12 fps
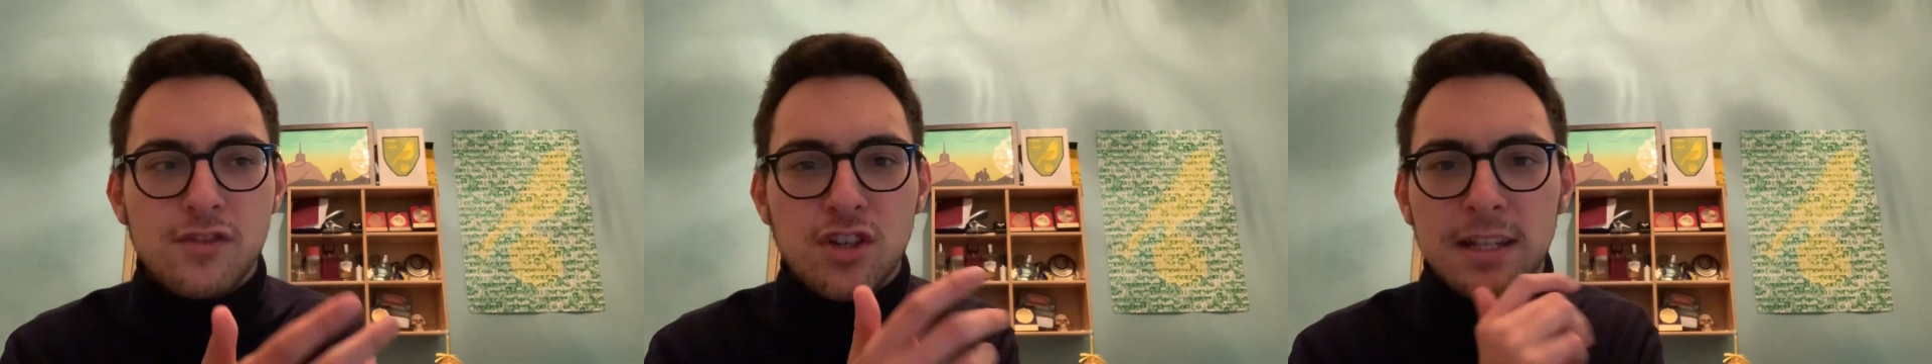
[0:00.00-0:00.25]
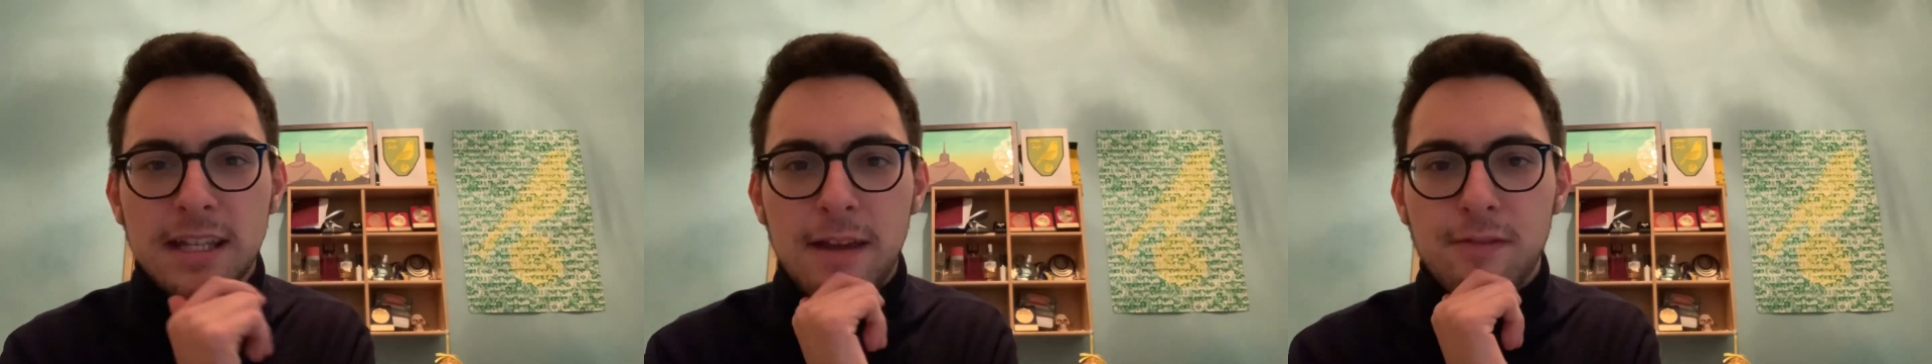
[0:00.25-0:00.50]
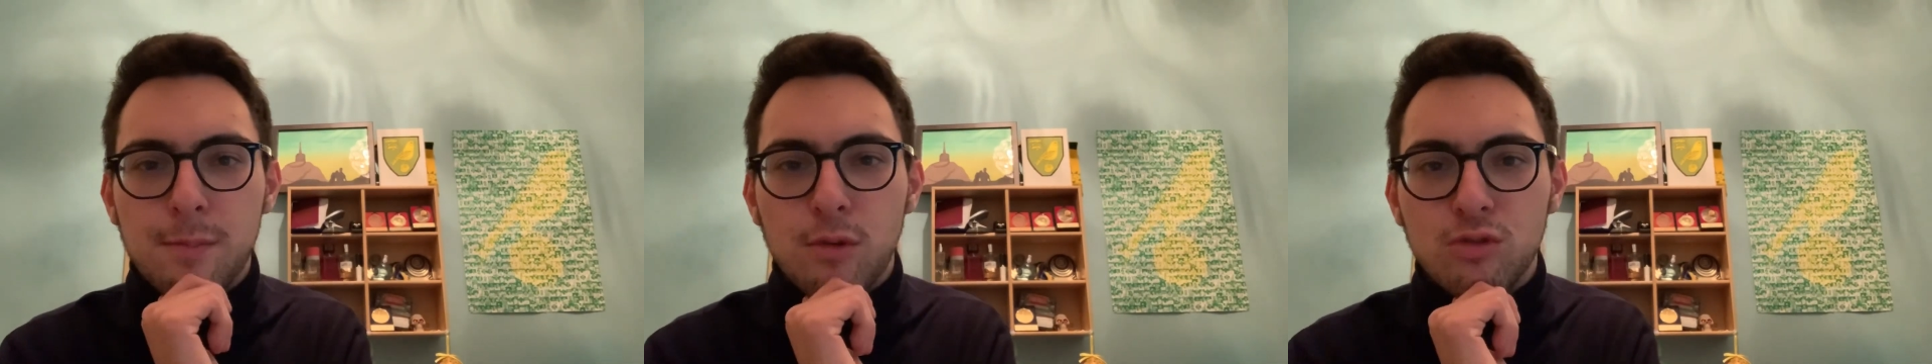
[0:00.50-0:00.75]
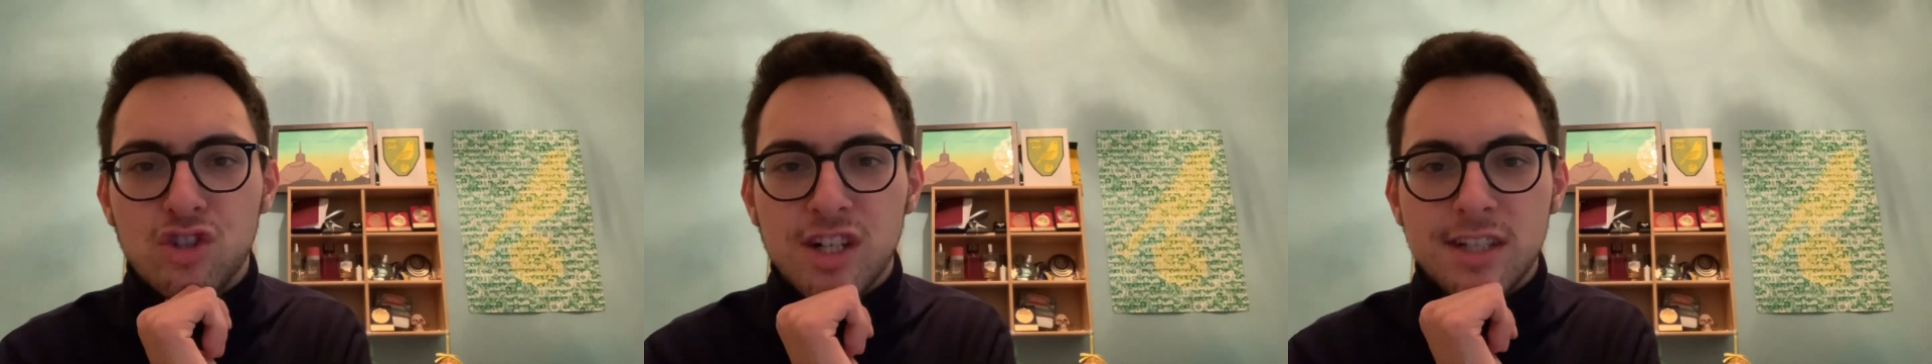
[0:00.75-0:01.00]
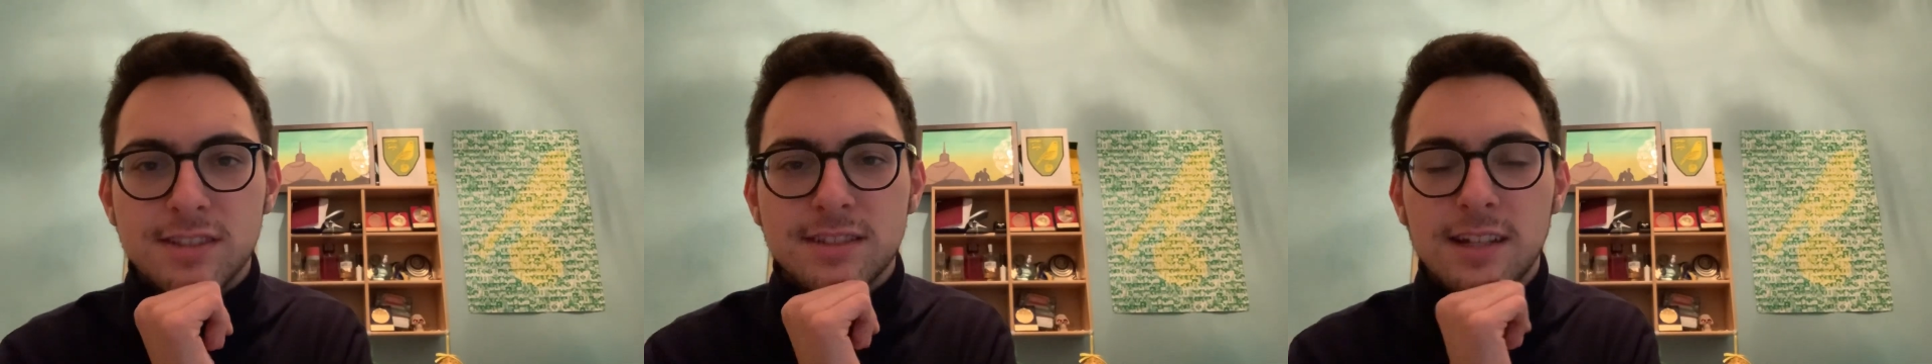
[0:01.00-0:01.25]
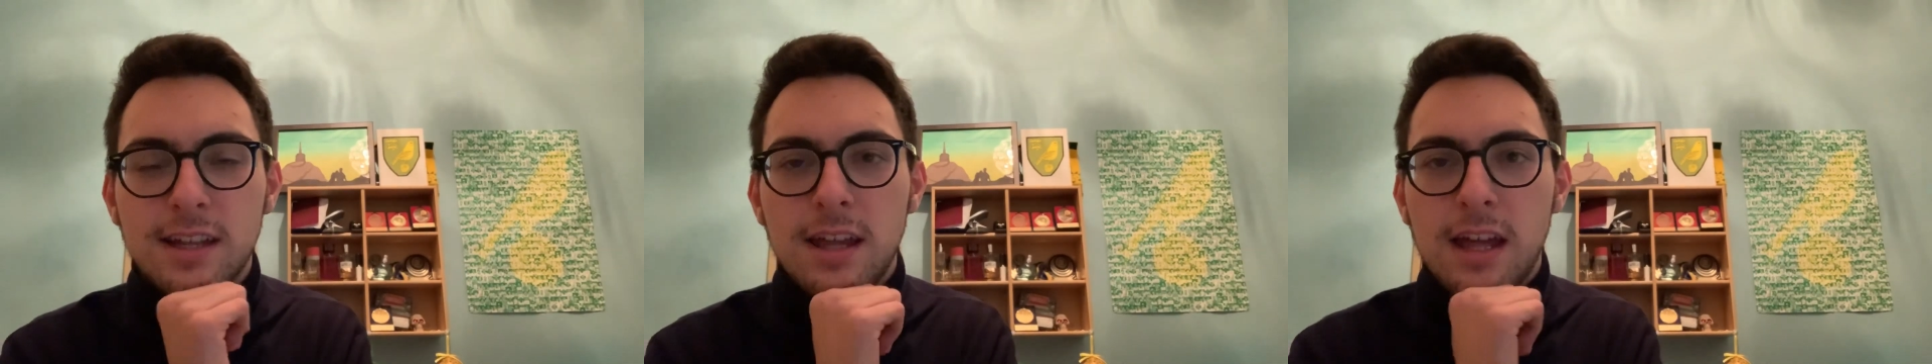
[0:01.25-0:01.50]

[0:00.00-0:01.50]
Should have gave the ball just